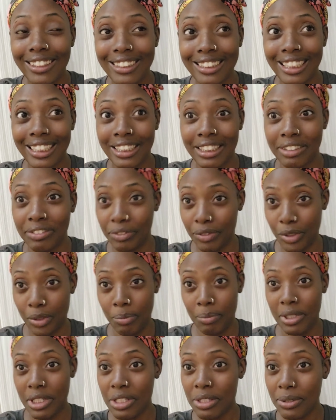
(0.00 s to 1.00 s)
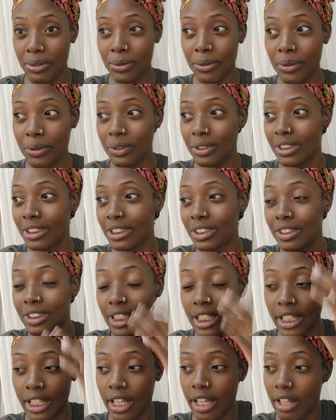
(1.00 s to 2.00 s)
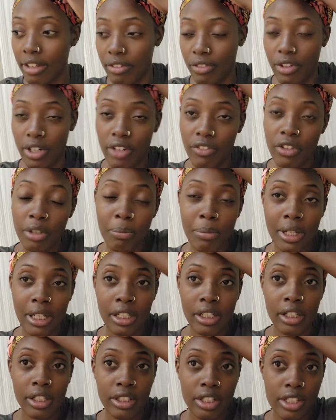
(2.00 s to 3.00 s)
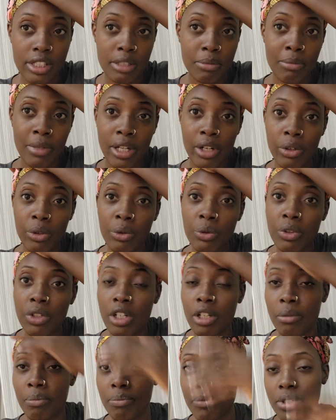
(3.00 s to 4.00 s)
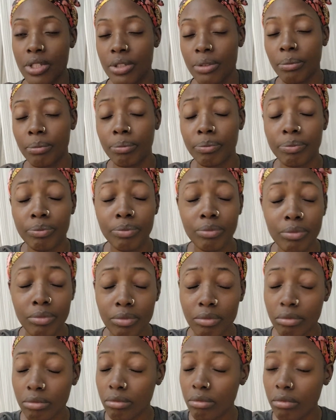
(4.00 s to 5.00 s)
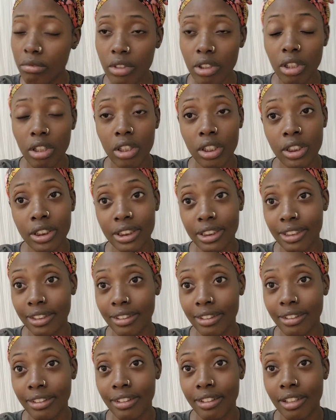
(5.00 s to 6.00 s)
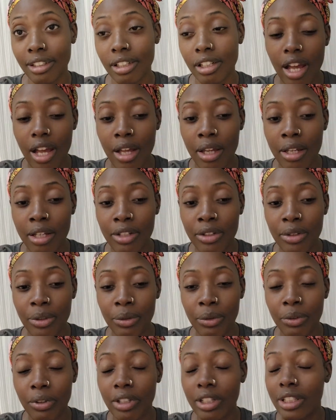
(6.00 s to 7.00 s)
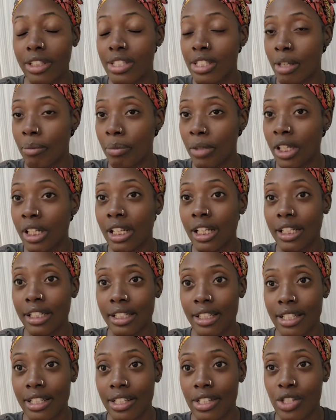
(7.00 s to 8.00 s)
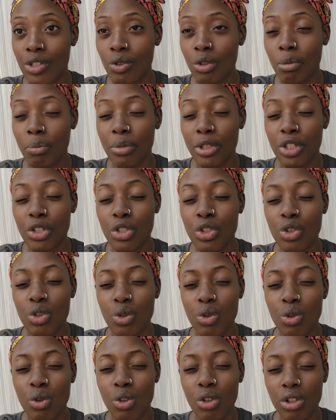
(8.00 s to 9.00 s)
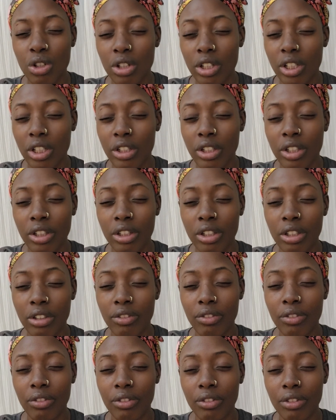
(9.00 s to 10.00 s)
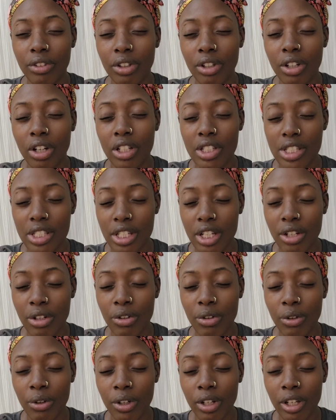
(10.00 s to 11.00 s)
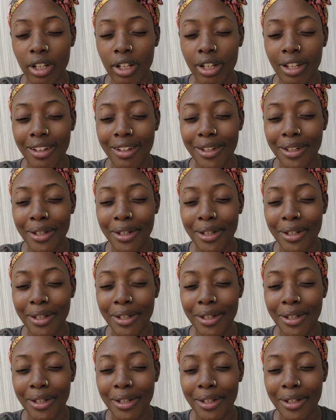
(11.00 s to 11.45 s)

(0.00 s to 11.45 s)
I was like, for me too? She was like, yeah, for everybody. It doesn't matter who comes. Listen, I don't something like this would be so good in the on St. Croix,